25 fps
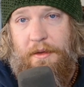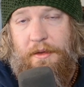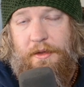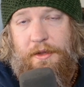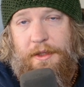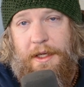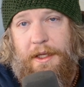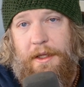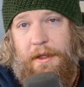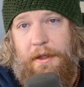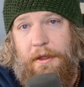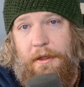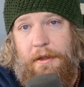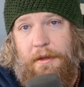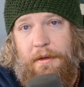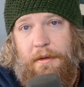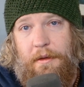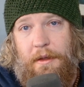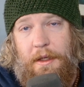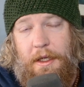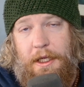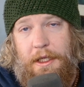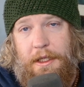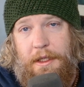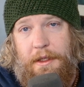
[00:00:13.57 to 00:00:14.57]
the
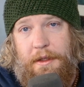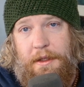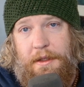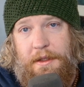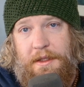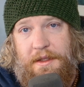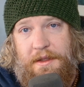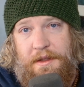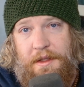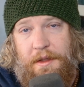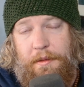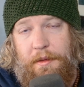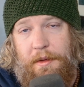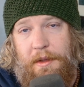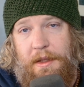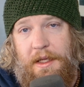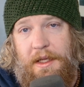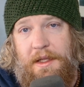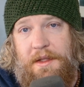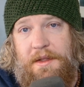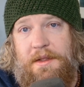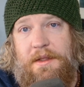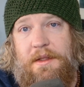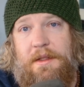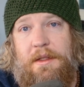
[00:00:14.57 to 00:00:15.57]
trailer uh, that Disney
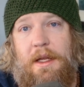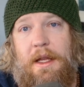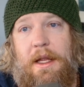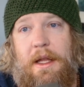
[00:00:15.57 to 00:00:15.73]
released,